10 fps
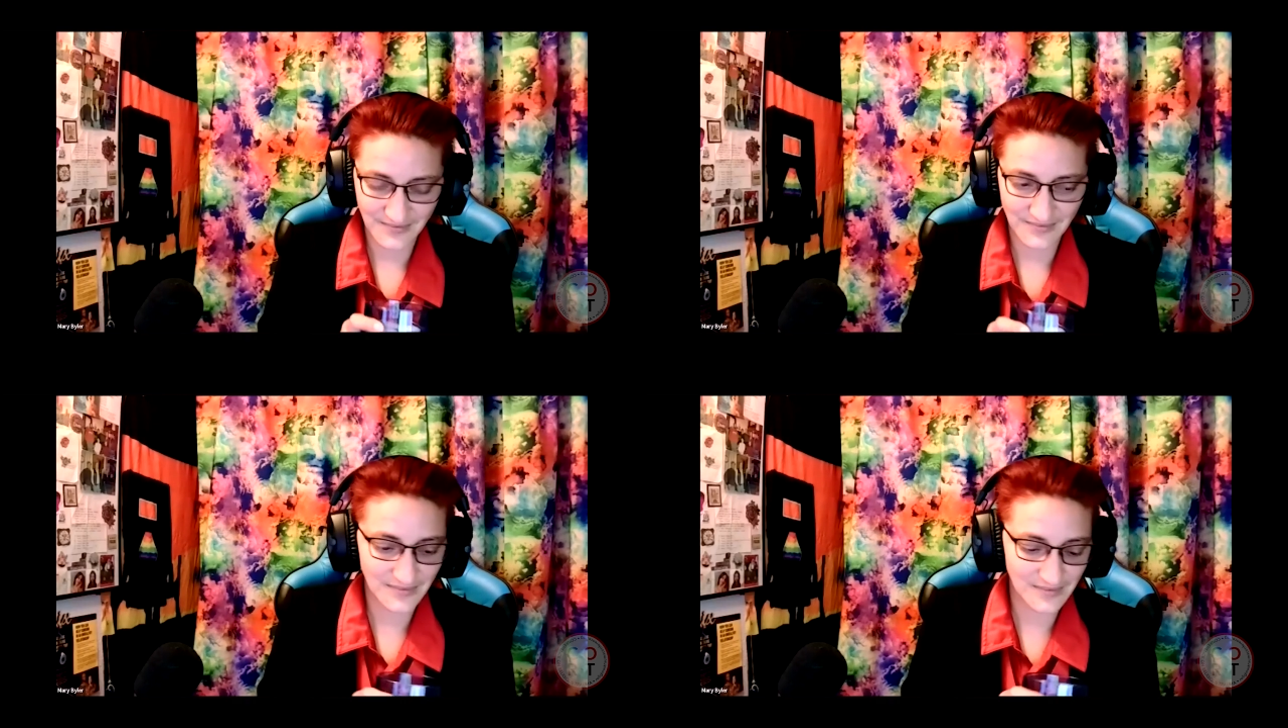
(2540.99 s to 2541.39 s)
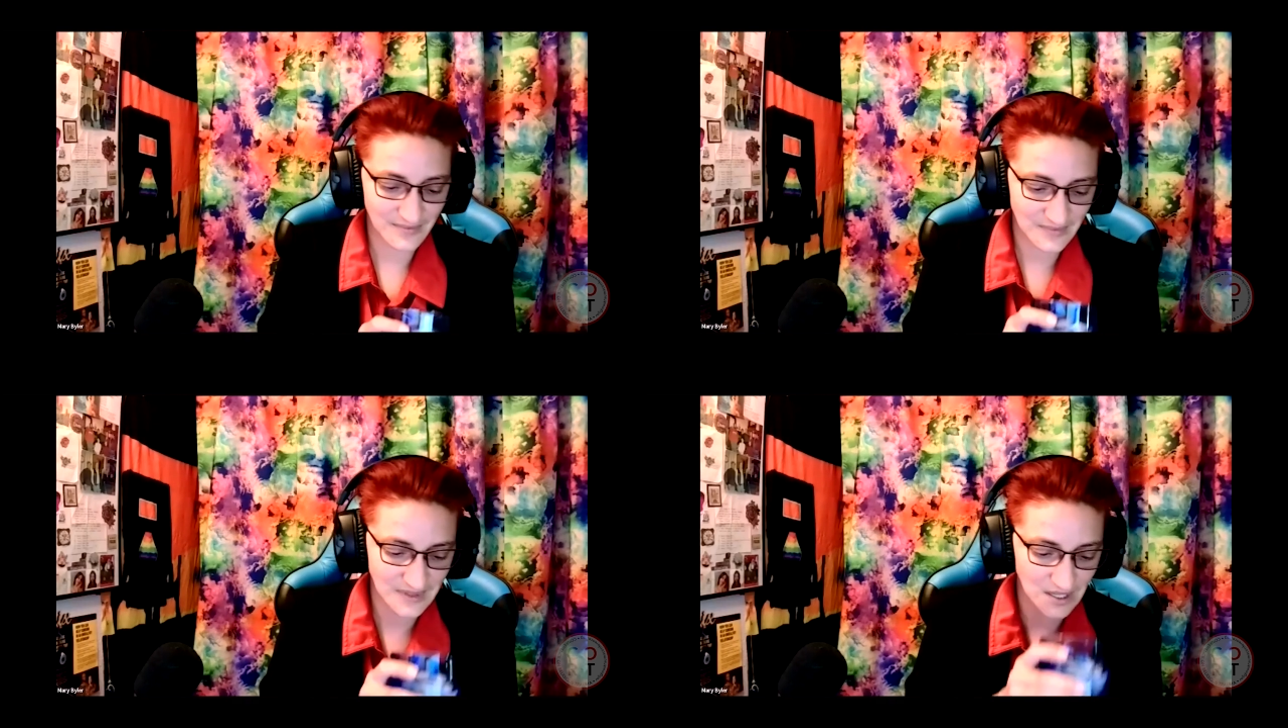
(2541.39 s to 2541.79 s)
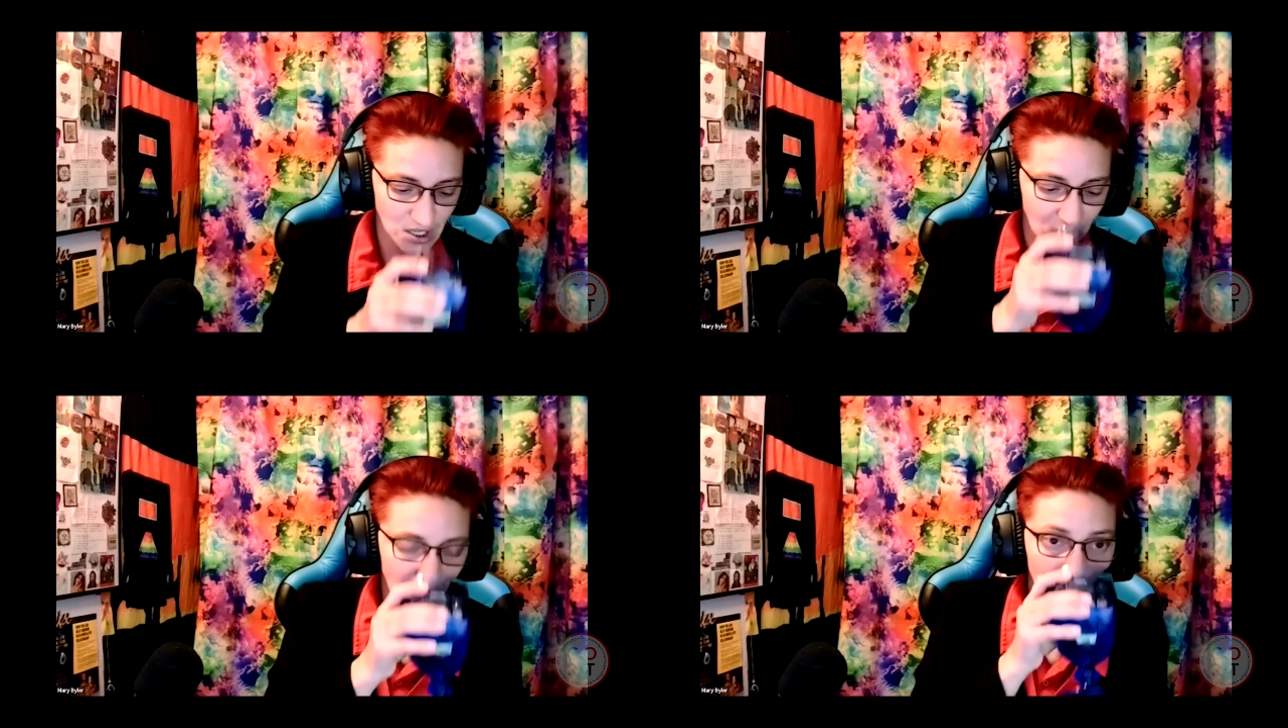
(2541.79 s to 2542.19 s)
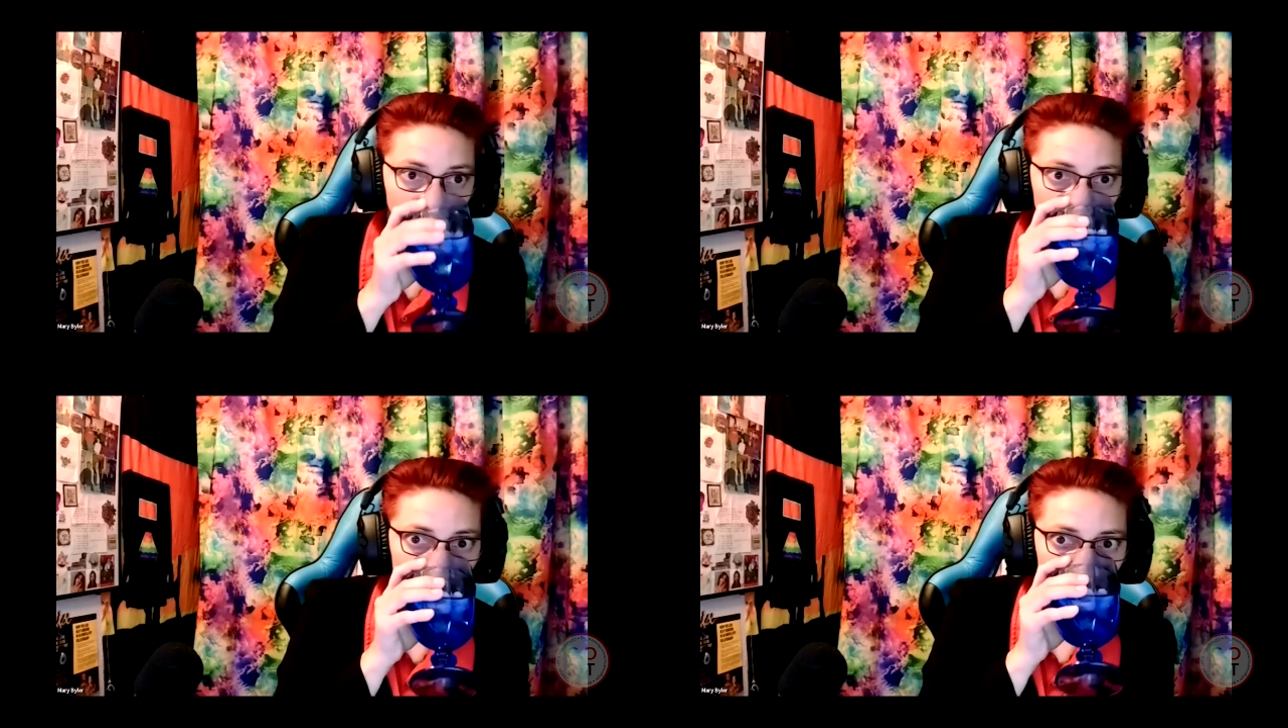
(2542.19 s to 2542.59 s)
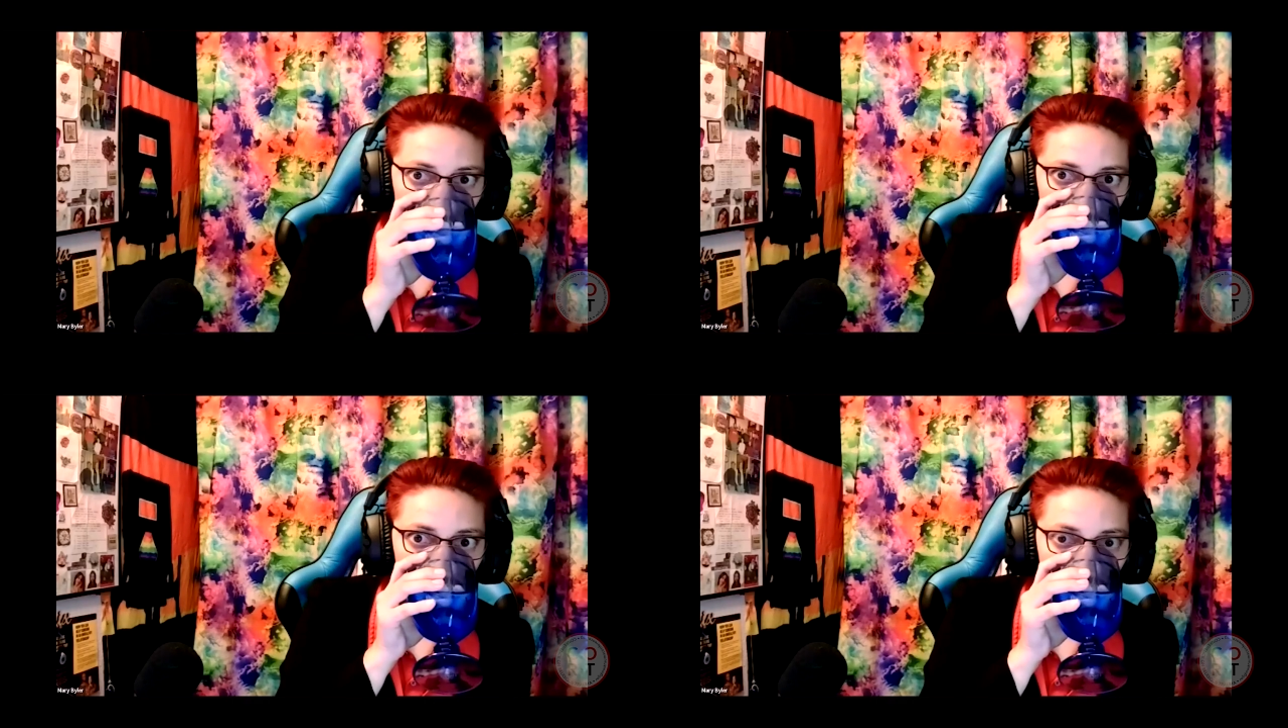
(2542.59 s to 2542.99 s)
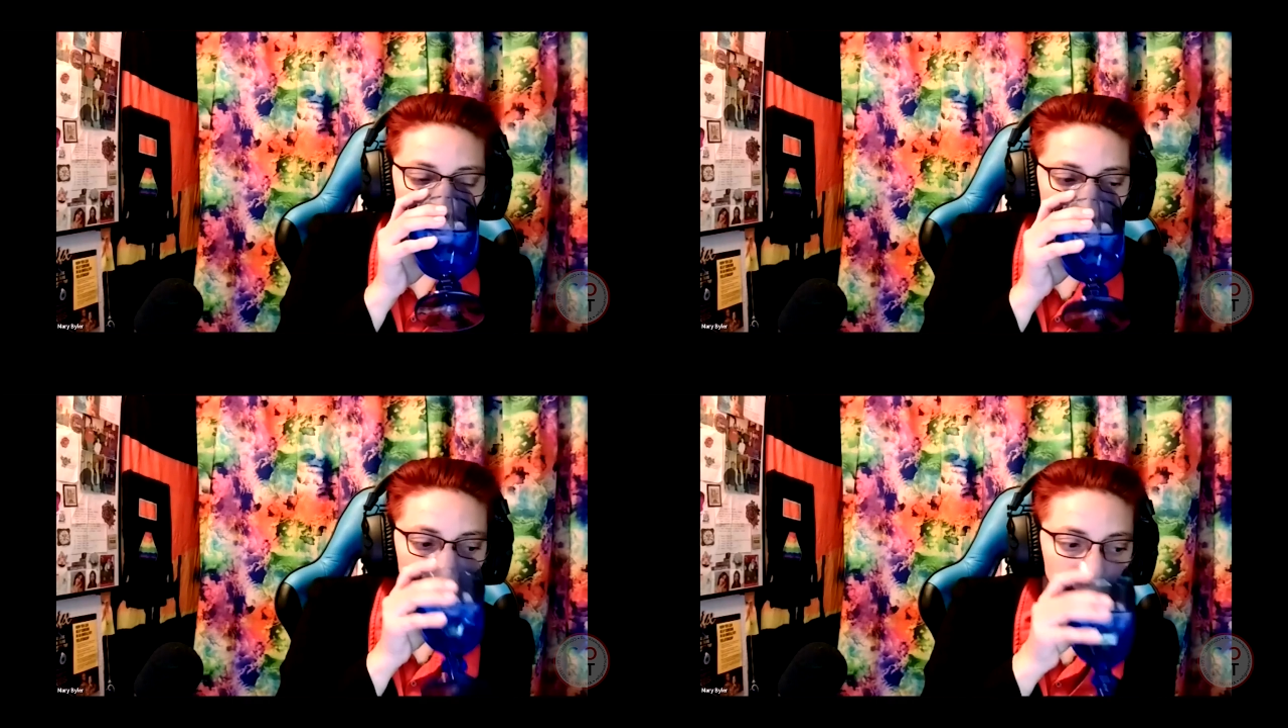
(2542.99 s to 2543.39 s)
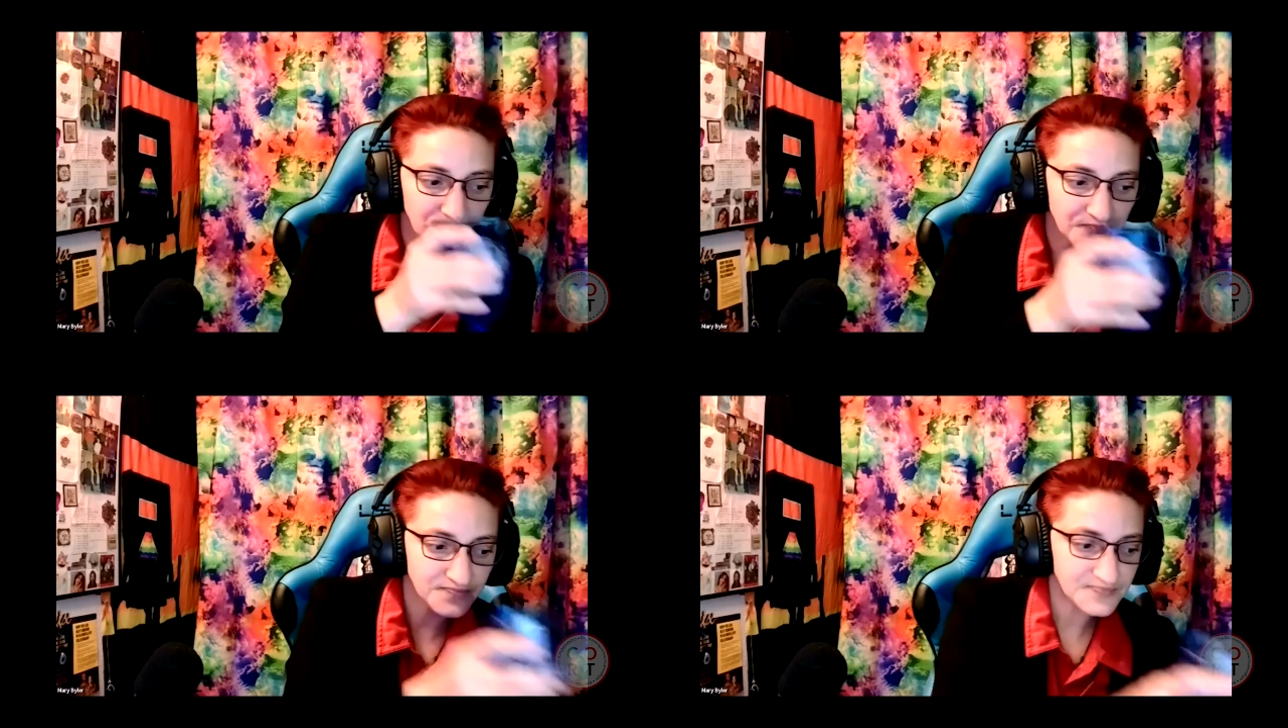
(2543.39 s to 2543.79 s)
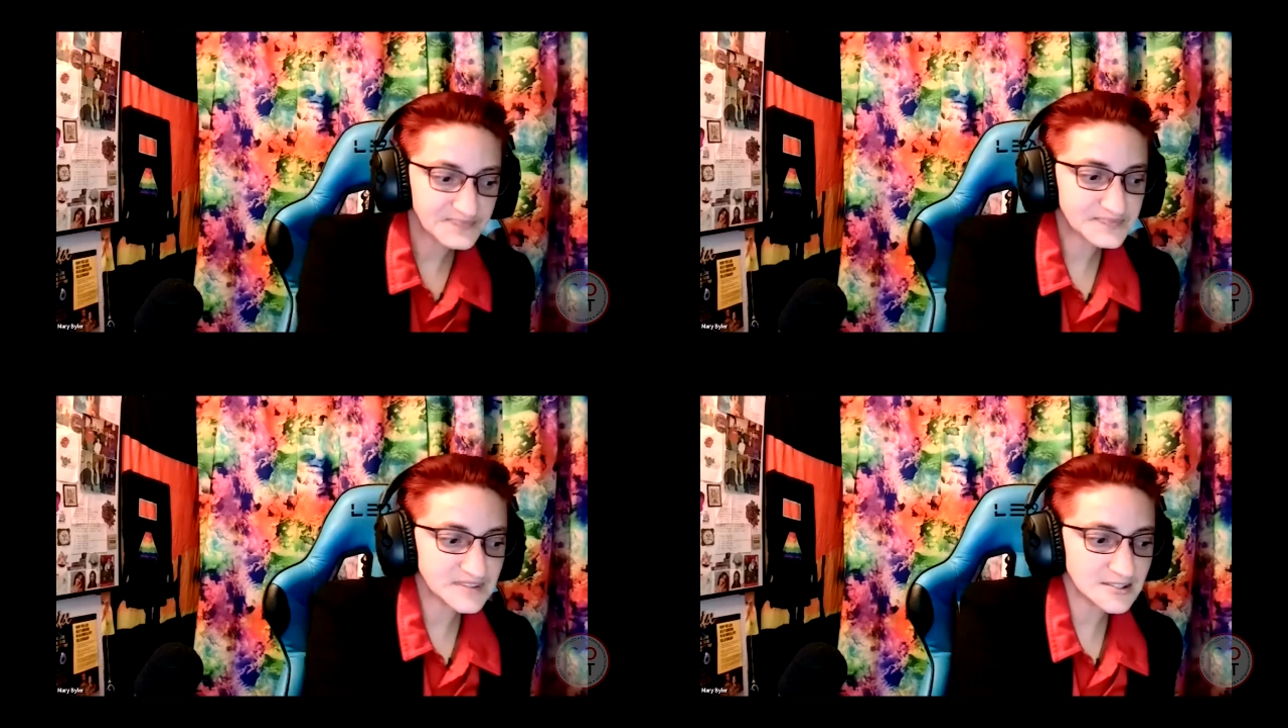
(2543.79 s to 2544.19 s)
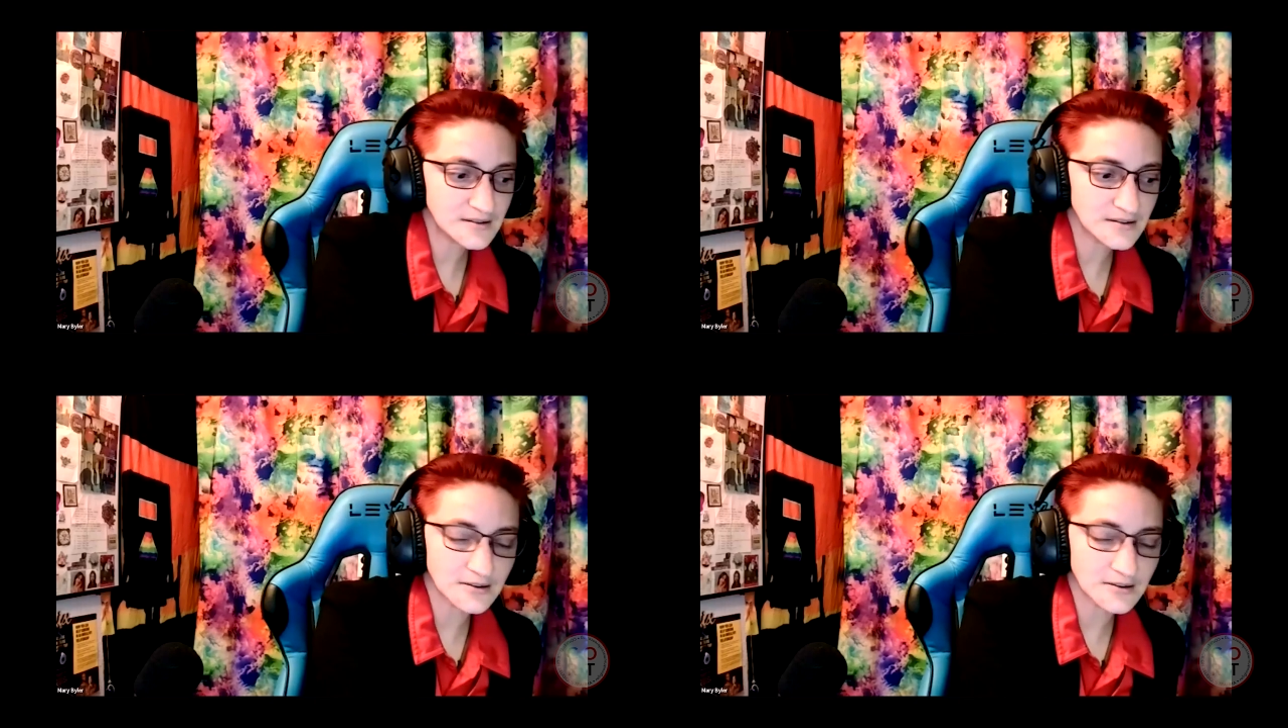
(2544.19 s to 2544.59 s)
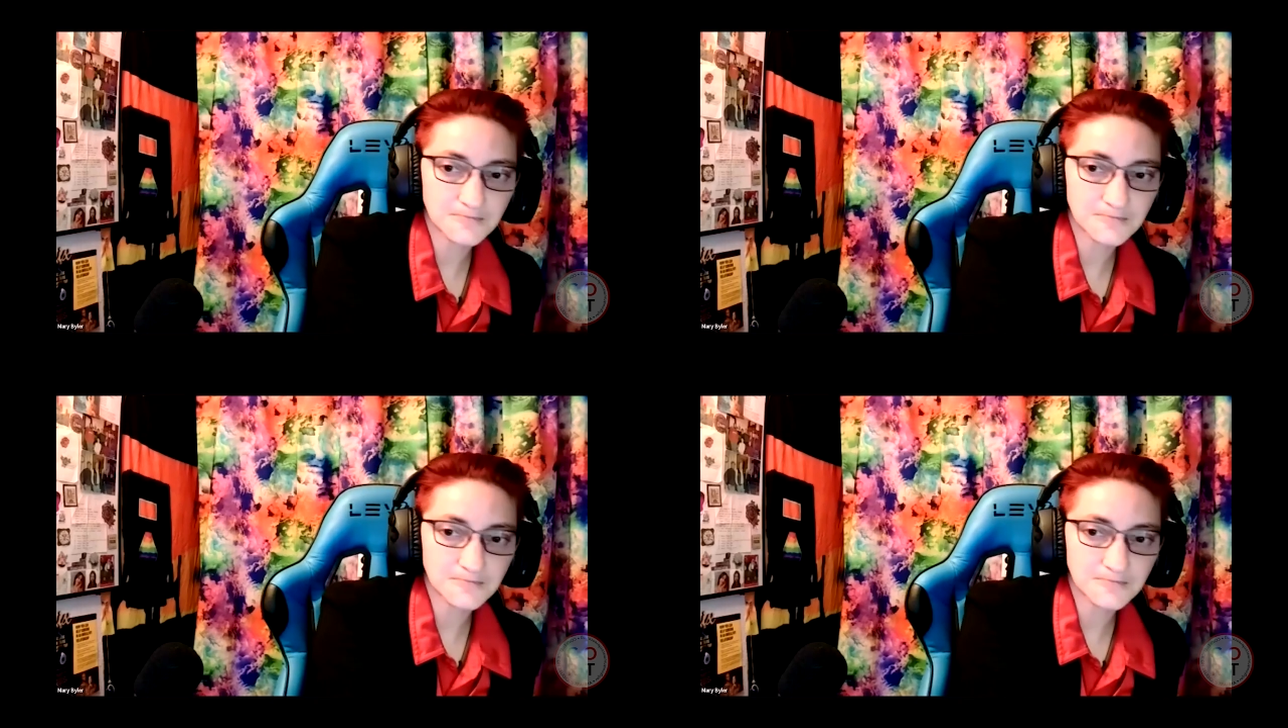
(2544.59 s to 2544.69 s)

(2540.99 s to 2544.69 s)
have done before? I think it's so important.